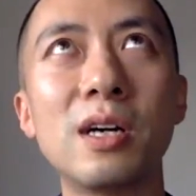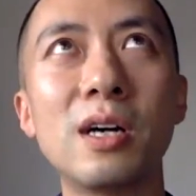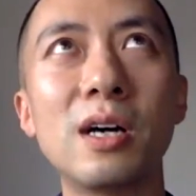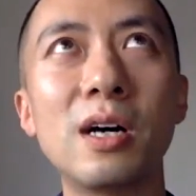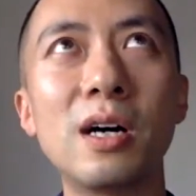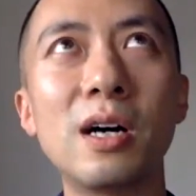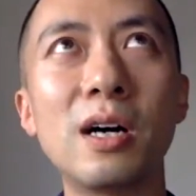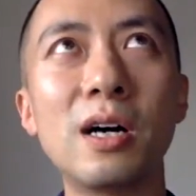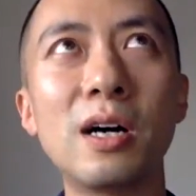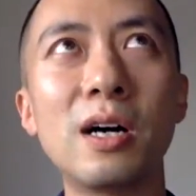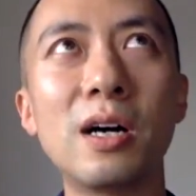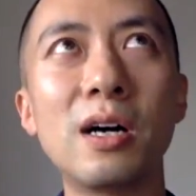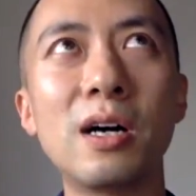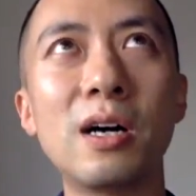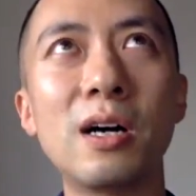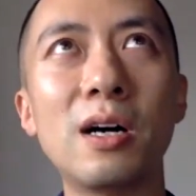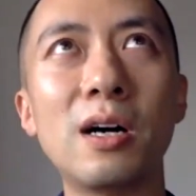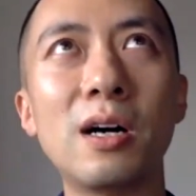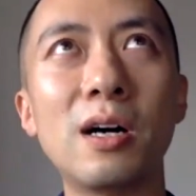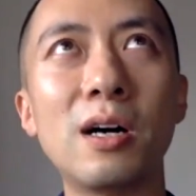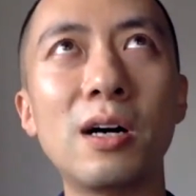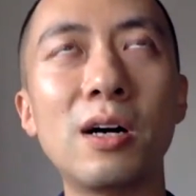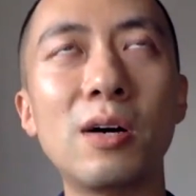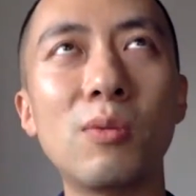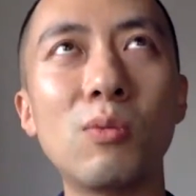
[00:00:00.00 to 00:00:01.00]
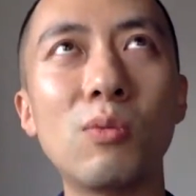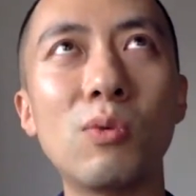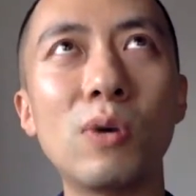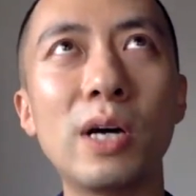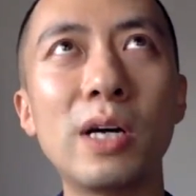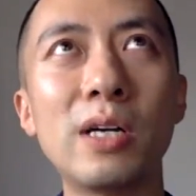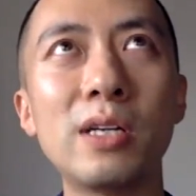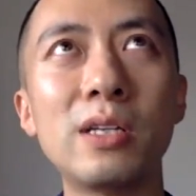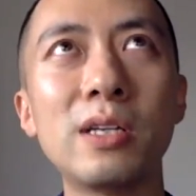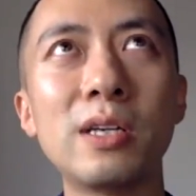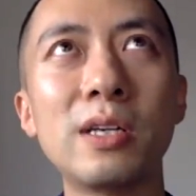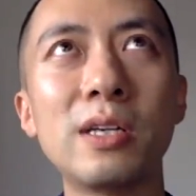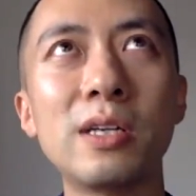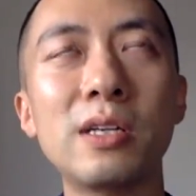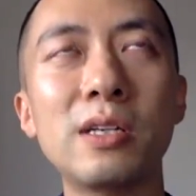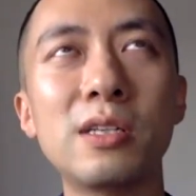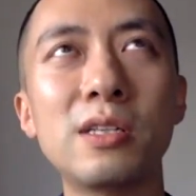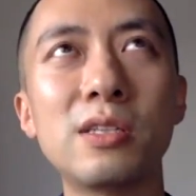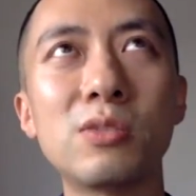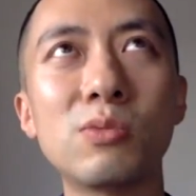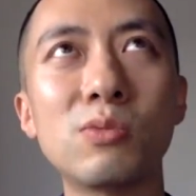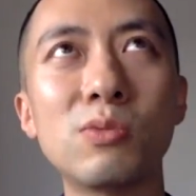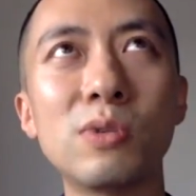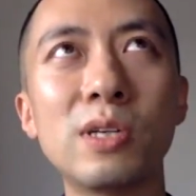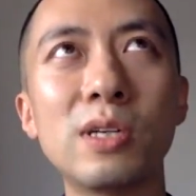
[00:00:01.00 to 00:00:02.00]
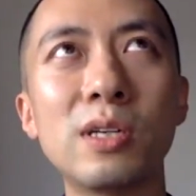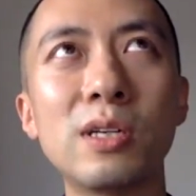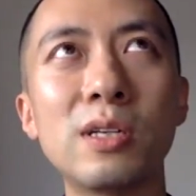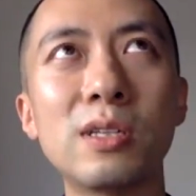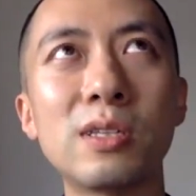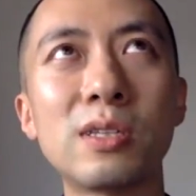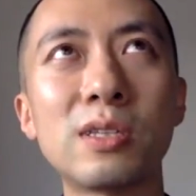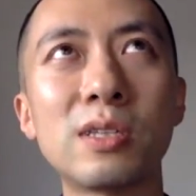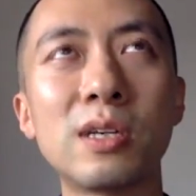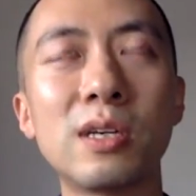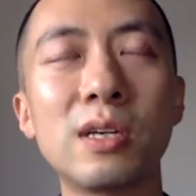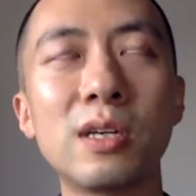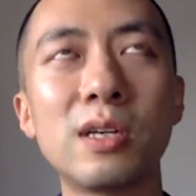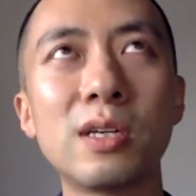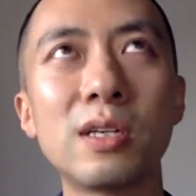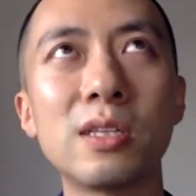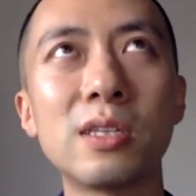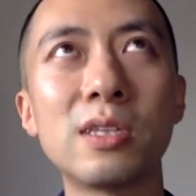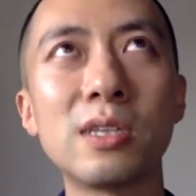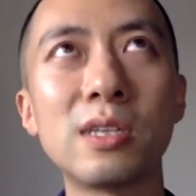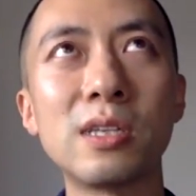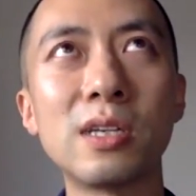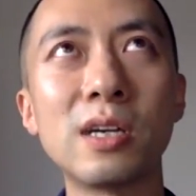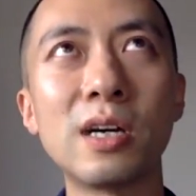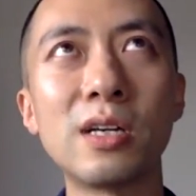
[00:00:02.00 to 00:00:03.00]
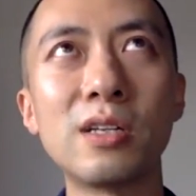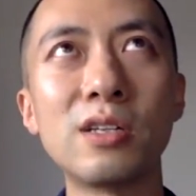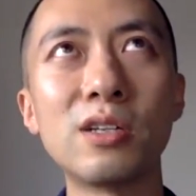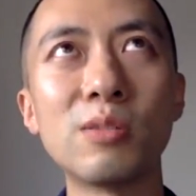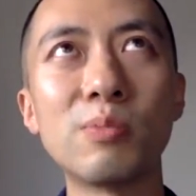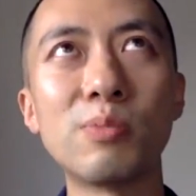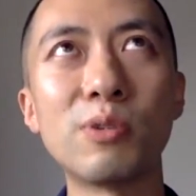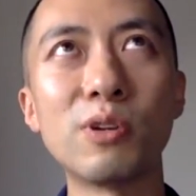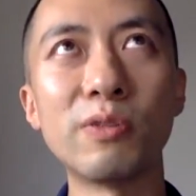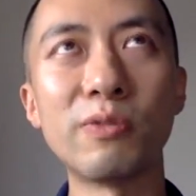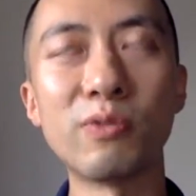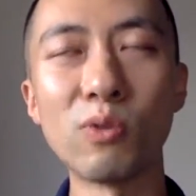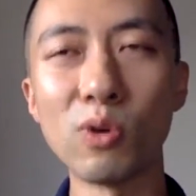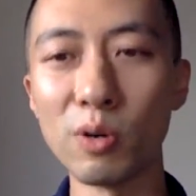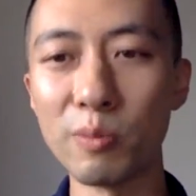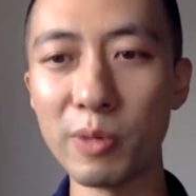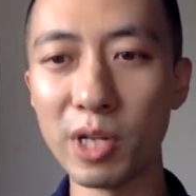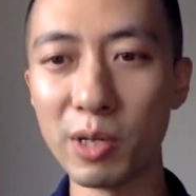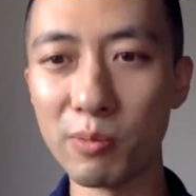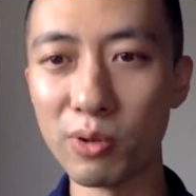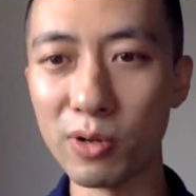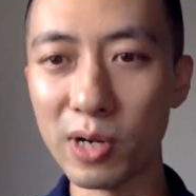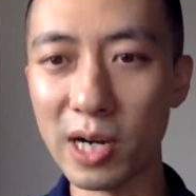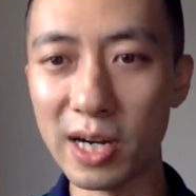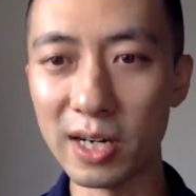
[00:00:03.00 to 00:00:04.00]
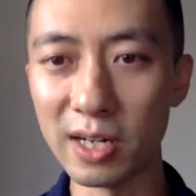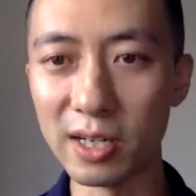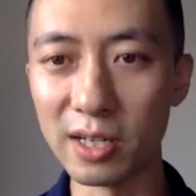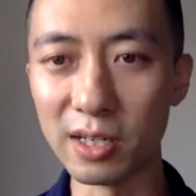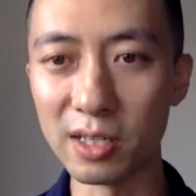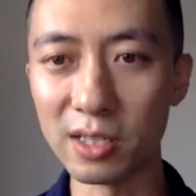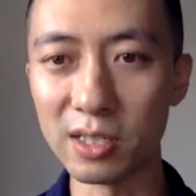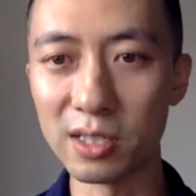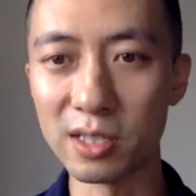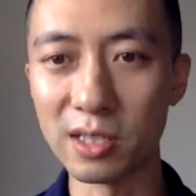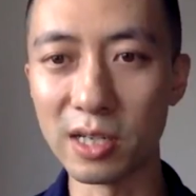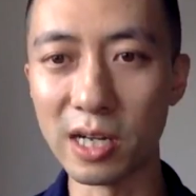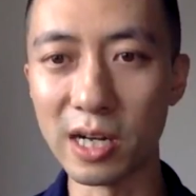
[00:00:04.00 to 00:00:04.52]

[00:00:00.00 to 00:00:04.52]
One is with the underperforming products.